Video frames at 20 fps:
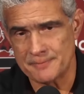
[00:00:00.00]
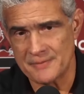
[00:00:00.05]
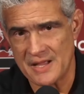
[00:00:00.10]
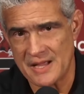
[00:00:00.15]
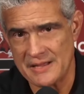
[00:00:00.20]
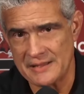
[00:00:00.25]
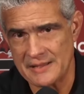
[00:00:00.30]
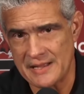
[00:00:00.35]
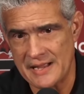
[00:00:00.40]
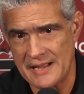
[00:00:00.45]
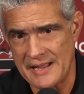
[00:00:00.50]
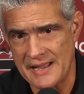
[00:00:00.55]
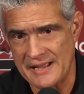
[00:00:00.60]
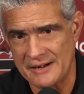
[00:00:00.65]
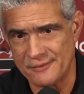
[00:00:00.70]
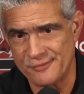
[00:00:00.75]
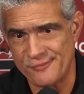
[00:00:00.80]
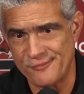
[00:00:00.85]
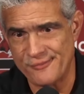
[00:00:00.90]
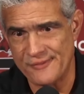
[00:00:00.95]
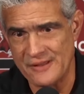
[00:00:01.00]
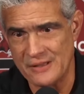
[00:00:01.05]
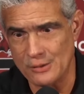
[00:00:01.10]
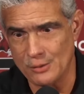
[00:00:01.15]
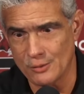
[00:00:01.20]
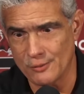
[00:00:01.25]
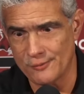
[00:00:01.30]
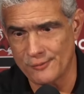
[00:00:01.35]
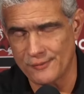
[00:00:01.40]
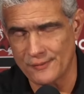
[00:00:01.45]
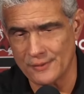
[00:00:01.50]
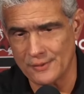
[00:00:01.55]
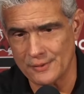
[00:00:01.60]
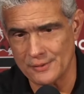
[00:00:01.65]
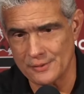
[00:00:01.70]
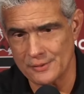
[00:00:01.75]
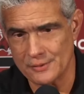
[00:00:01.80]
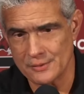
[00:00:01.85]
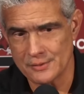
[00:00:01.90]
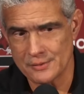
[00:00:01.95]
I had a feel
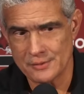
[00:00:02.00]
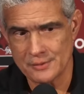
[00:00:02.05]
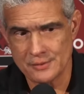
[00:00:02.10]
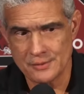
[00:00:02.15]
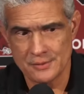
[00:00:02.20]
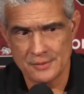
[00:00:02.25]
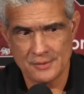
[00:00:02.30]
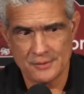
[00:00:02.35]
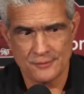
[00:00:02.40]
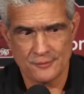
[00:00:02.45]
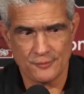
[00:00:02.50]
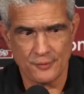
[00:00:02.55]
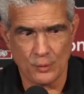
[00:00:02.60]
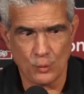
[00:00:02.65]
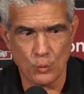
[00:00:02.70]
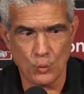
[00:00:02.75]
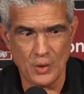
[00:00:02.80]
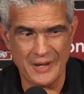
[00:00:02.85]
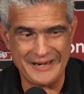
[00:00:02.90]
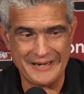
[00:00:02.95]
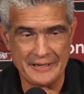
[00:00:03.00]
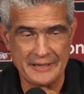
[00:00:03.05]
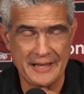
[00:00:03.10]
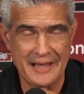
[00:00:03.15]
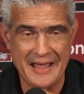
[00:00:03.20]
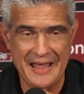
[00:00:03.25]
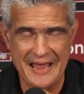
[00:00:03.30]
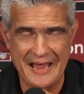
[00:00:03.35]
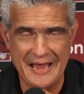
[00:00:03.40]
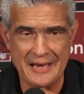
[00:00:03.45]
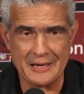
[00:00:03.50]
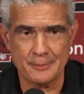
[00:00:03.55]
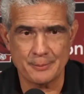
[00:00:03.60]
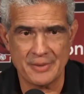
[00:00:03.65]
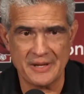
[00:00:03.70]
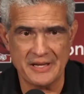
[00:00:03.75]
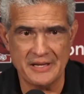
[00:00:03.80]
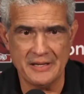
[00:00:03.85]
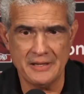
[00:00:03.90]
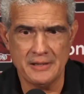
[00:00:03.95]
for what it can
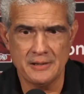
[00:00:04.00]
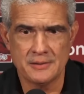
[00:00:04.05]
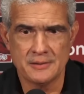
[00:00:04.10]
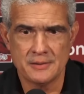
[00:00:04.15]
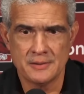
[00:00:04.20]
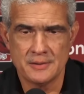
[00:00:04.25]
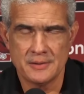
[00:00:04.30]
be.